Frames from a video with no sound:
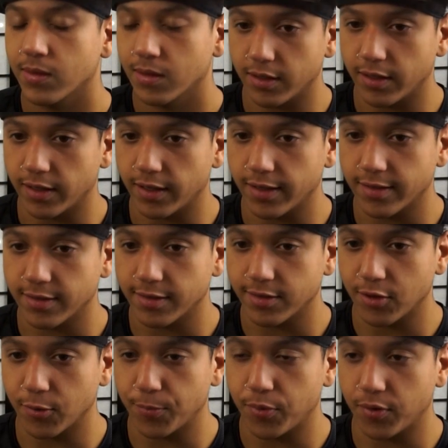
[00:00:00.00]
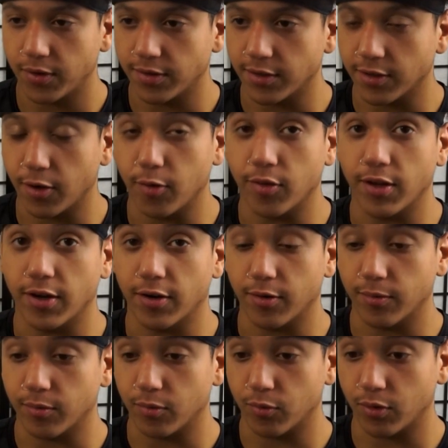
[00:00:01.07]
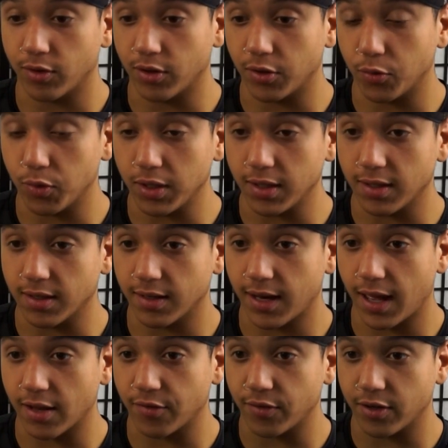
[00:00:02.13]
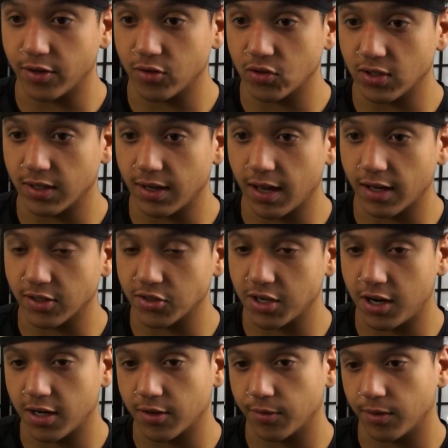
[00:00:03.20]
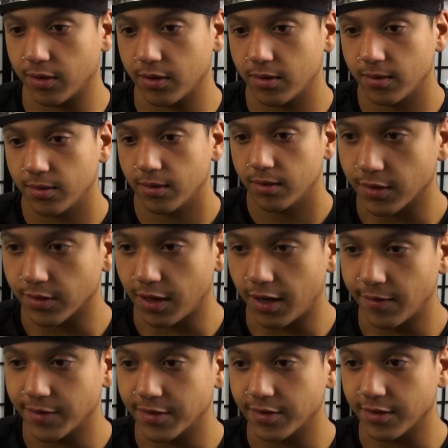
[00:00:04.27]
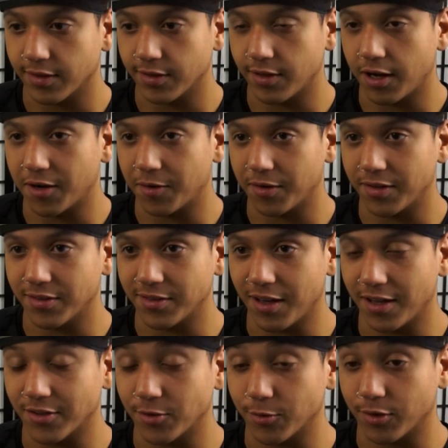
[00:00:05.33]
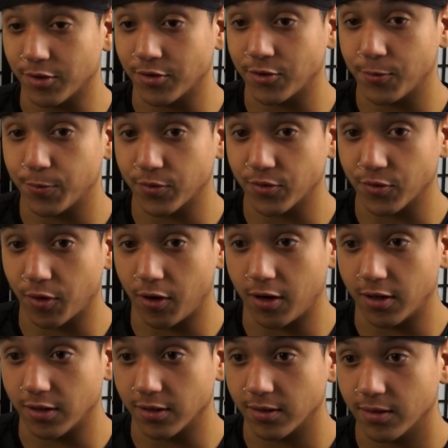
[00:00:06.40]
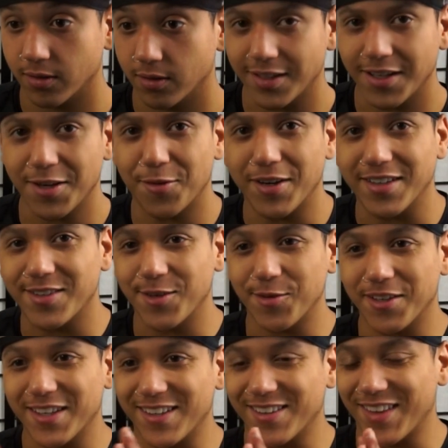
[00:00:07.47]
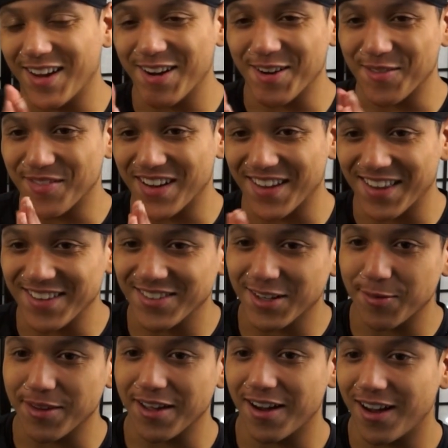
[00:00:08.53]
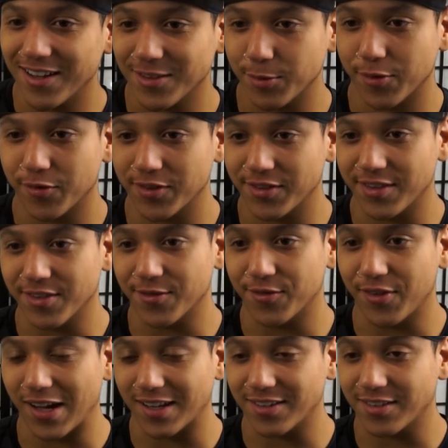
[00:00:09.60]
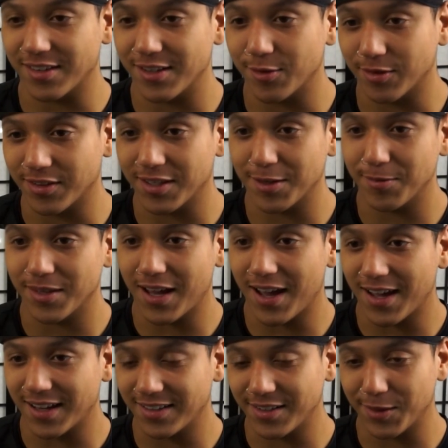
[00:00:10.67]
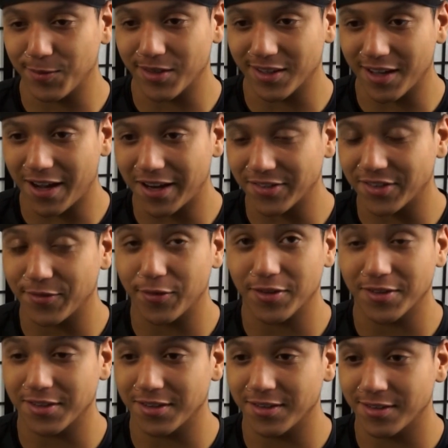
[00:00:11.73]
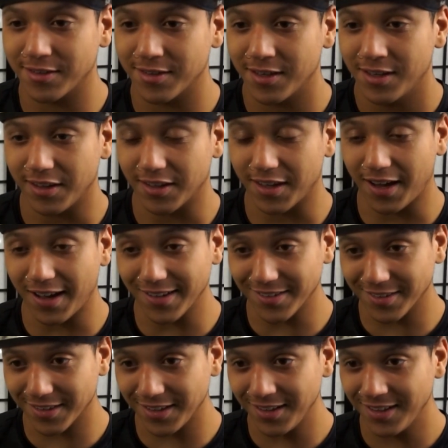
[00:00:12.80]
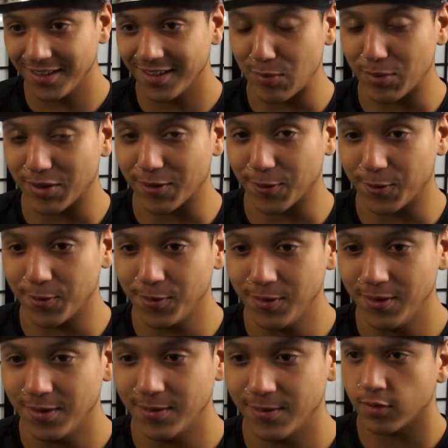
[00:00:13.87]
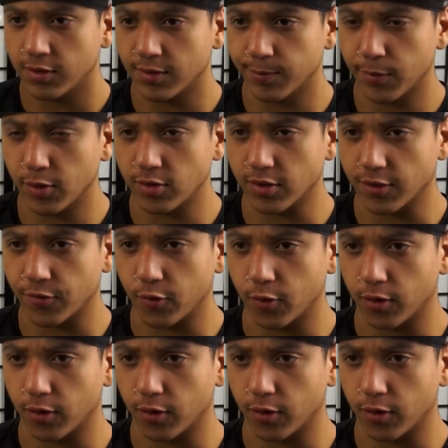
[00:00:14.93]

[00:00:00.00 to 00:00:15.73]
Yeah, I guess there's no point to go there really weak and out of energy and out of chakra. Because obviously Deidara and Sasori are super strong. I can't wait till we get there, man. That's going to be awesome if we see some fight scenes with Team Guy and Team Kakashi versus the Akatsuki. That'd be cool. What's this music